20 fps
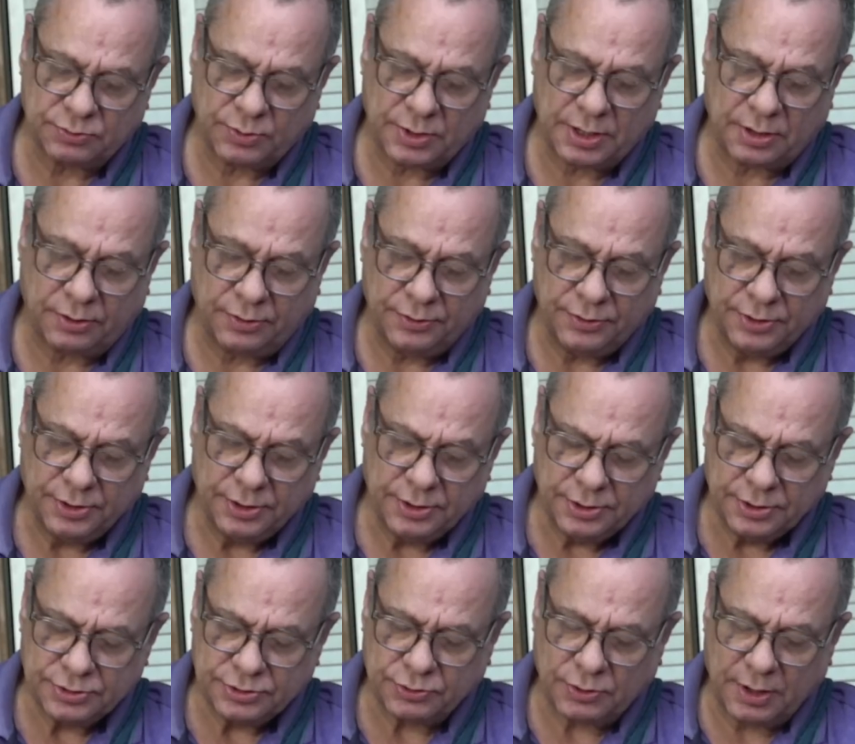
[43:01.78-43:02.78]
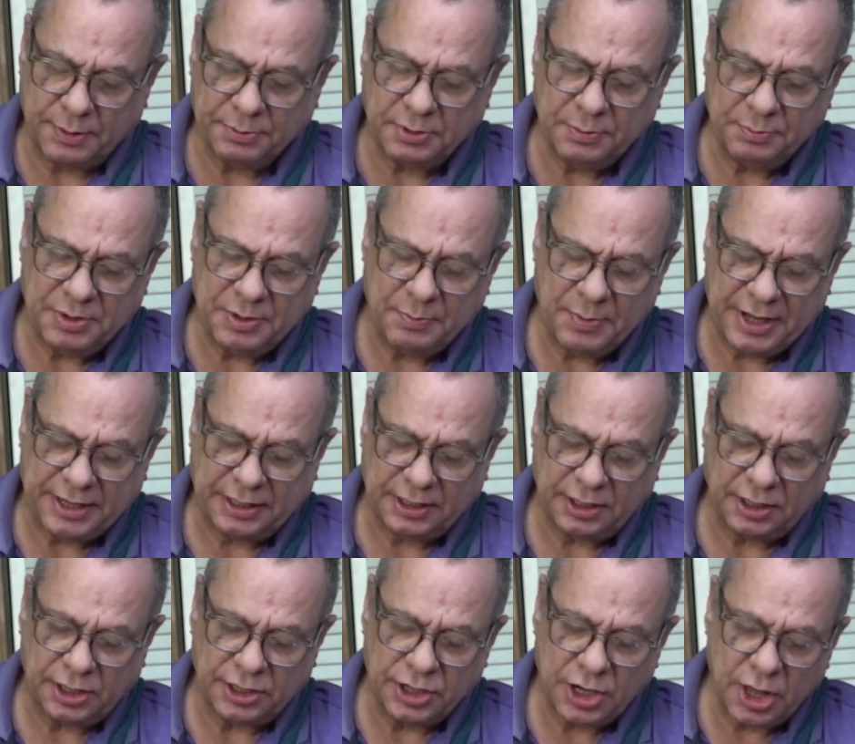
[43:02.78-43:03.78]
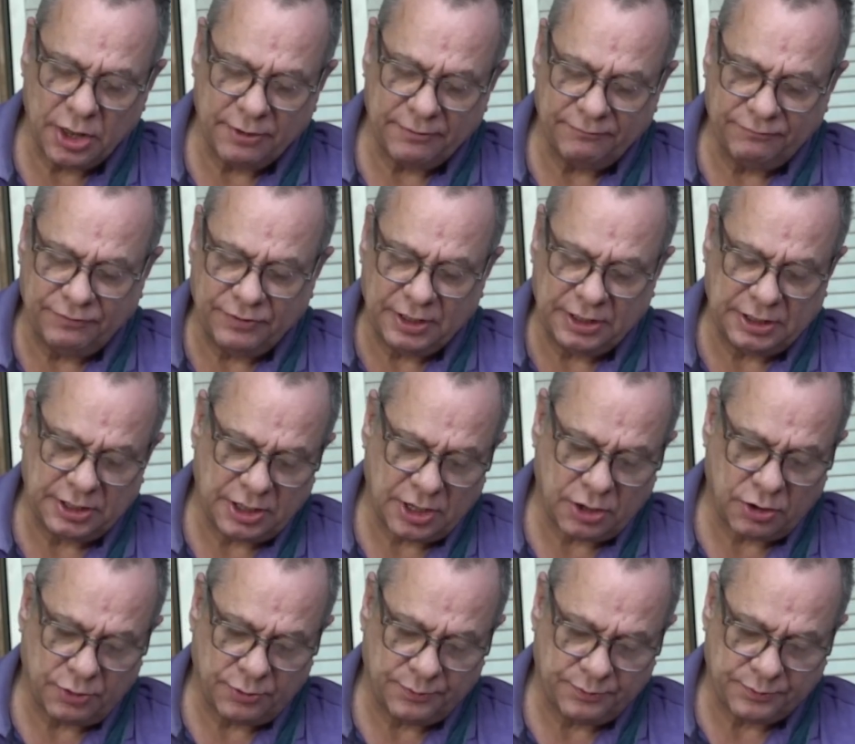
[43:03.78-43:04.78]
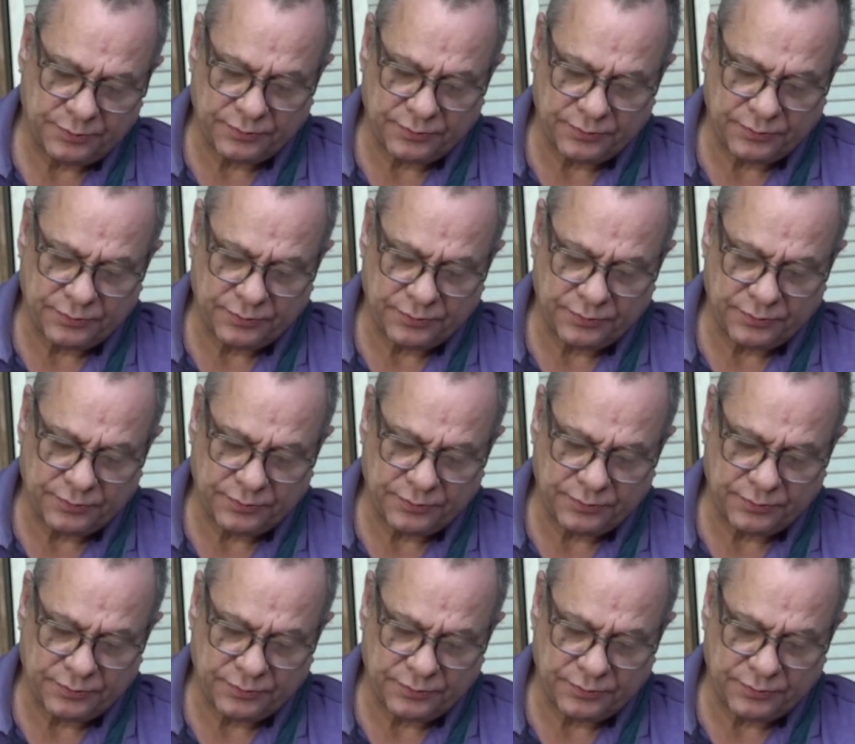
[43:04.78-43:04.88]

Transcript: well. So I'm going to be making another video